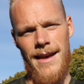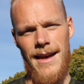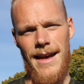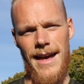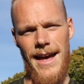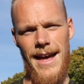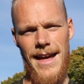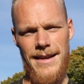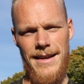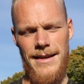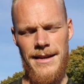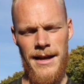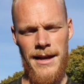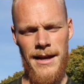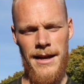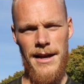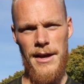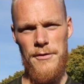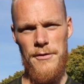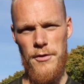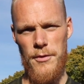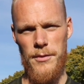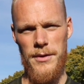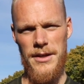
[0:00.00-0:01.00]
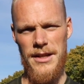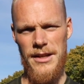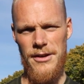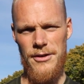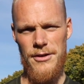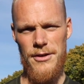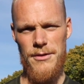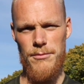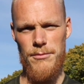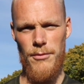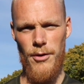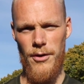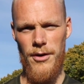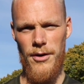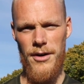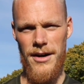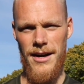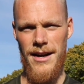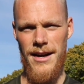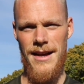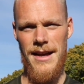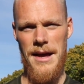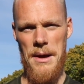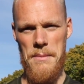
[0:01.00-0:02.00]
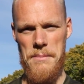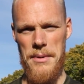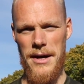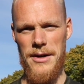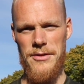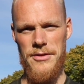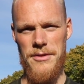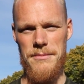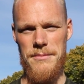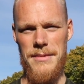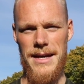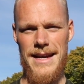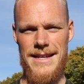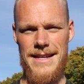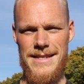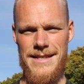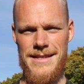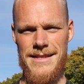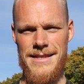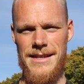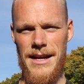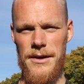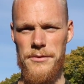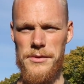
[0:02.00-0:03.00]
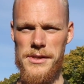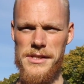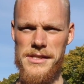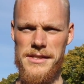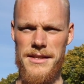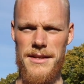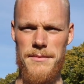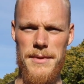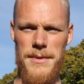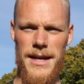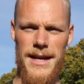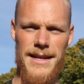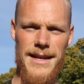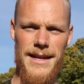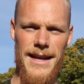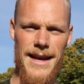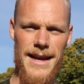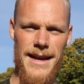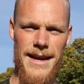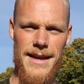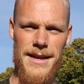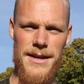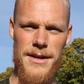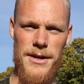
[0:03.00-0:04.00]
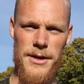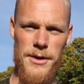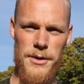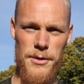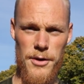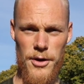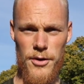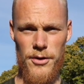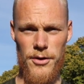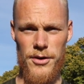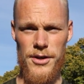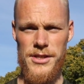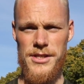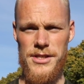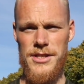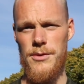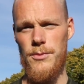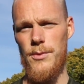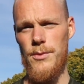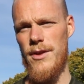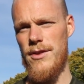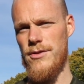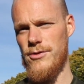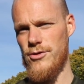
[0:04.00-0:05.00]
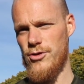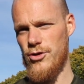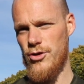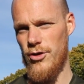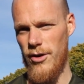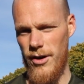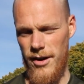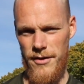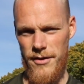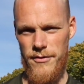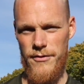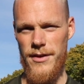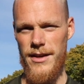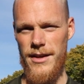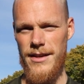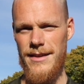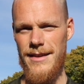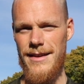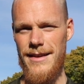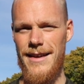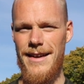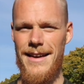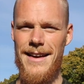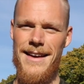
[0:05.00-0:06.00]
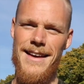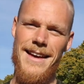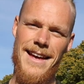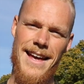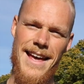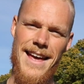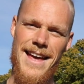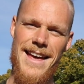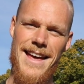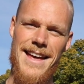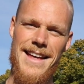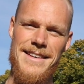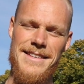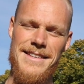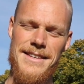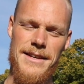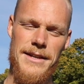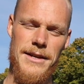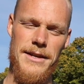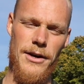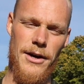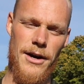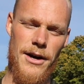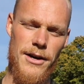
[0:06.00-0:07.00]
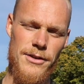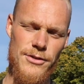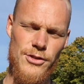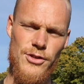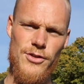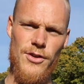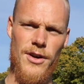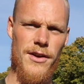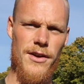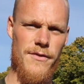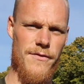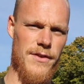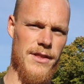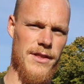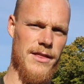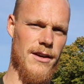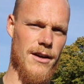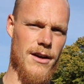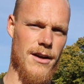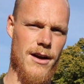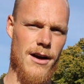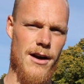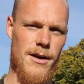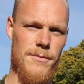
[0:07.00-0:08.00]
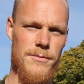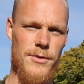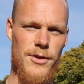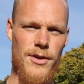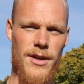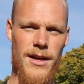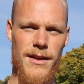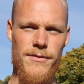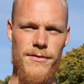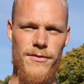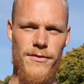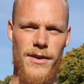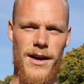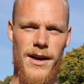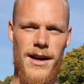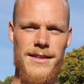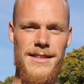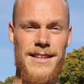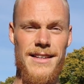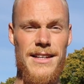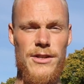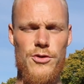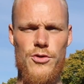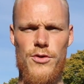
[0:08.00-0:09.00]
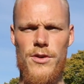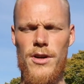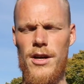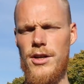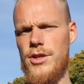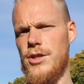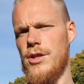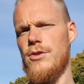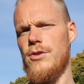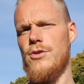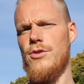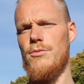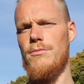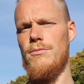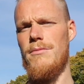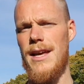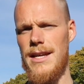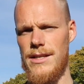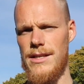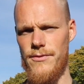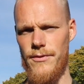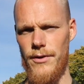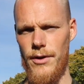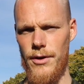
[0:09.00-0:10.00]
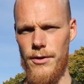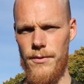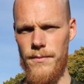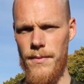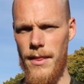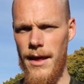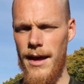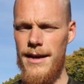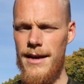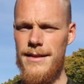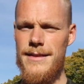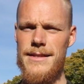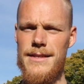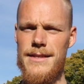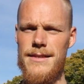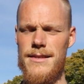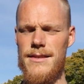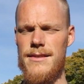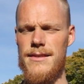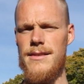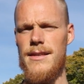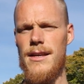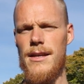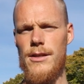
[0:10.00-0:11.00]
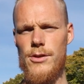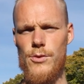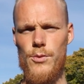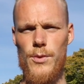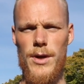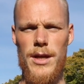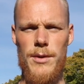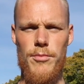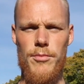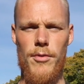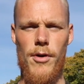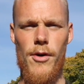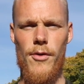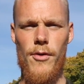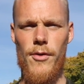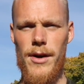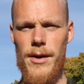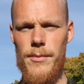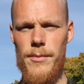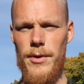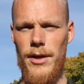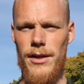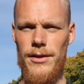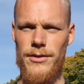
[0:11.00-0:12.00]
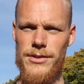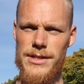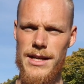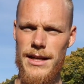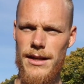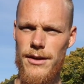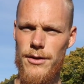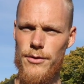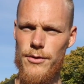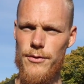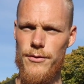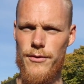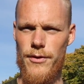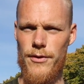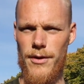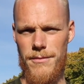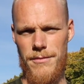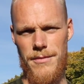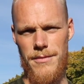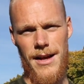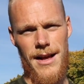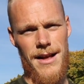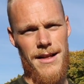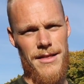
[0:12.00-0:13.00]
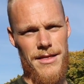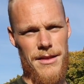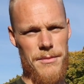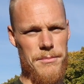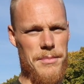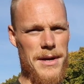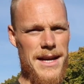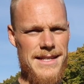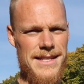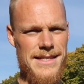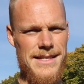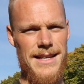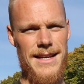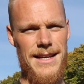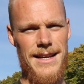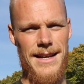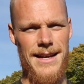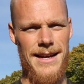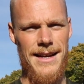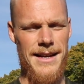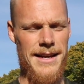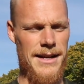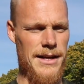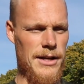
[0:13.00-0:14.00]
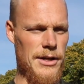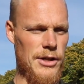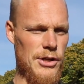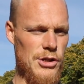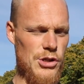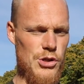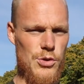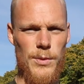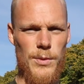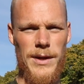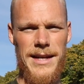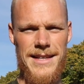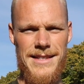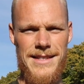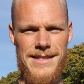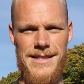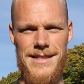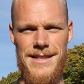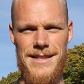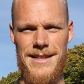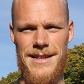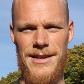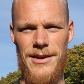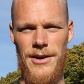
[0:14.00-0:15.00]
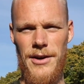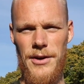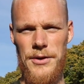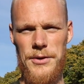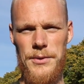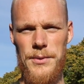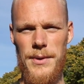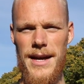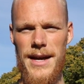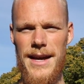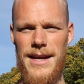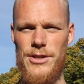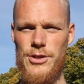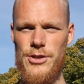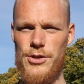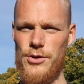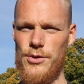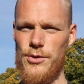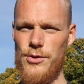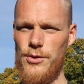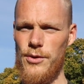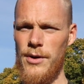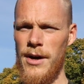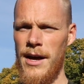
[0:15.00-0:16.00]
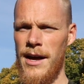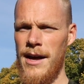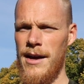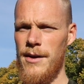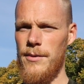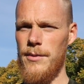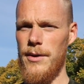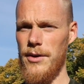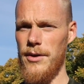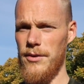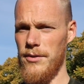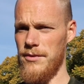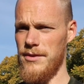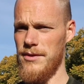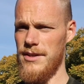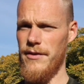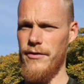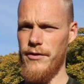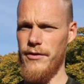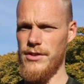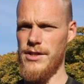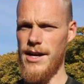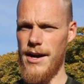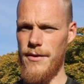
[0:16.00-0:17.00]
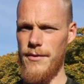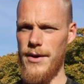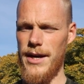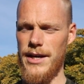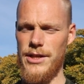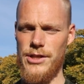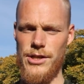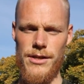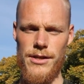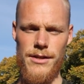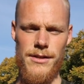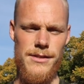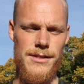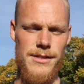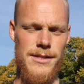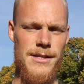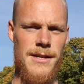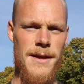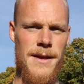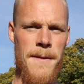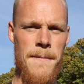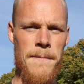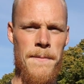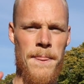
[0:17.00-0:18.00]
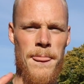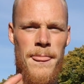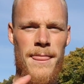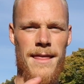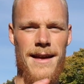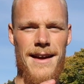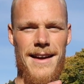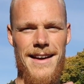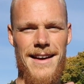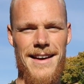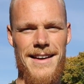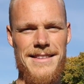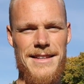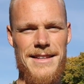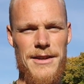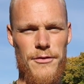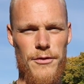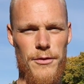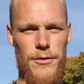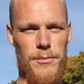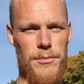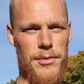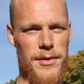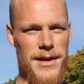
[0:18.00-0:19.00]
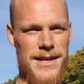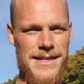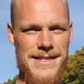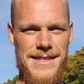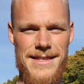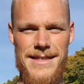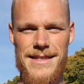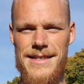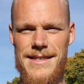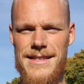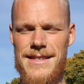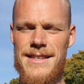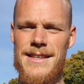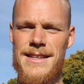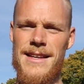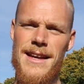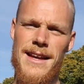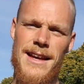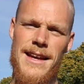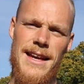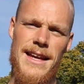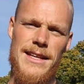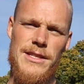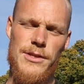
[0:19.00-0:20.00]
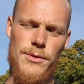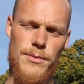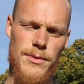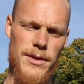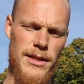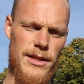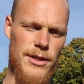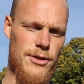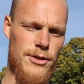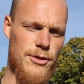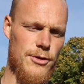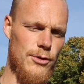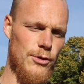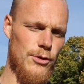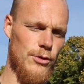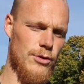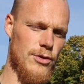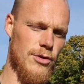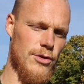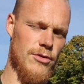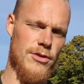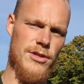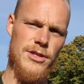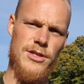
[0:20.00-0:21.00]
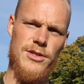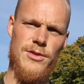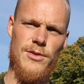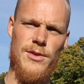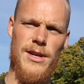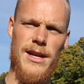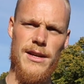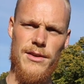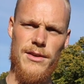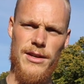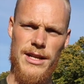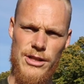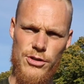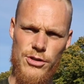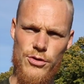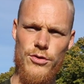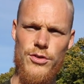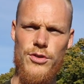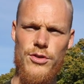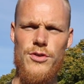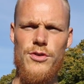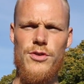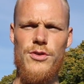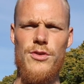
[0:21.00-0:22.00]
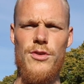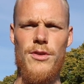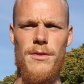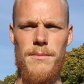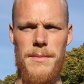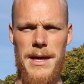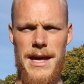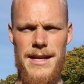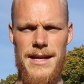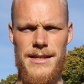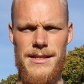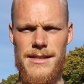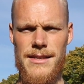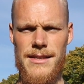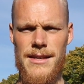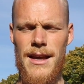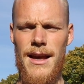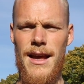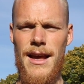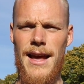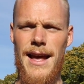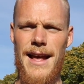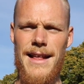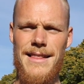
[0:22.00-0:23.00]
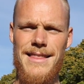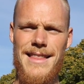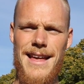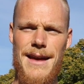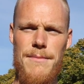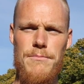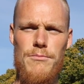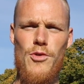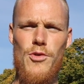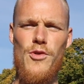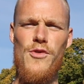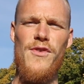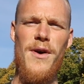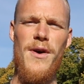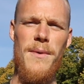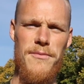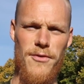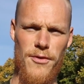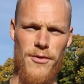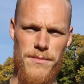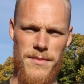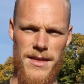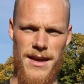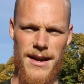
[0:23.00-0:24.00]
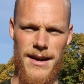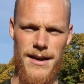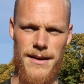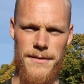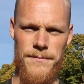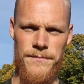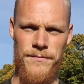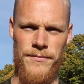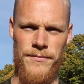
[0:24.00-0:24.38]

And if you want to learn more about the mace, I recently made a course with Strong and Fit, and on strongandfit.com you can find an introduction to mace flow. This is a 6-week program that will take you from the basic swings all the way to, well, different directions, different presses. It's a really cool course to get introduced to the mace and then move up from there.